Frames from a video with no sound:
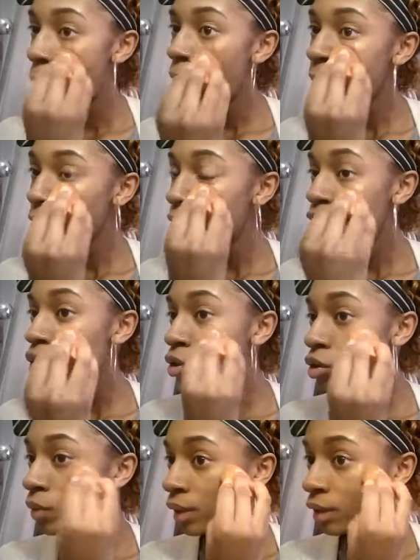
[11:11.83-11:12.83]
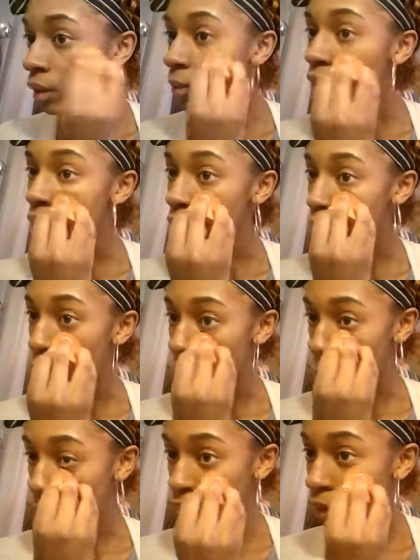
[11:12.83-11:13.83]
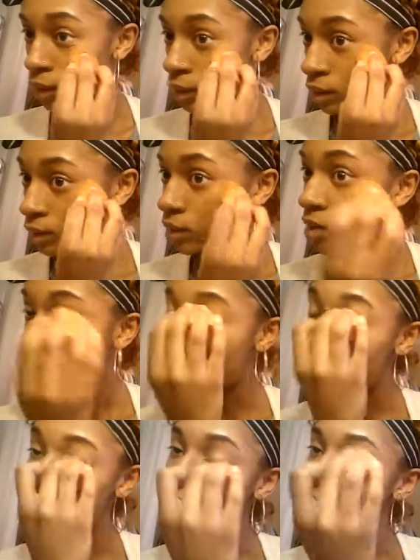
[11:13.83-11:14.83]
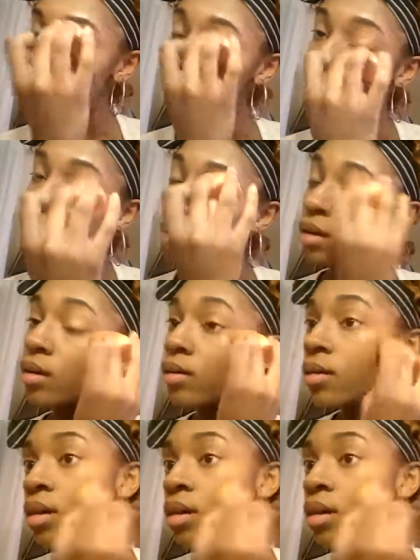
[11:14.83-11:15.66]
I mean, of course you want to look put together, but to me, less is better.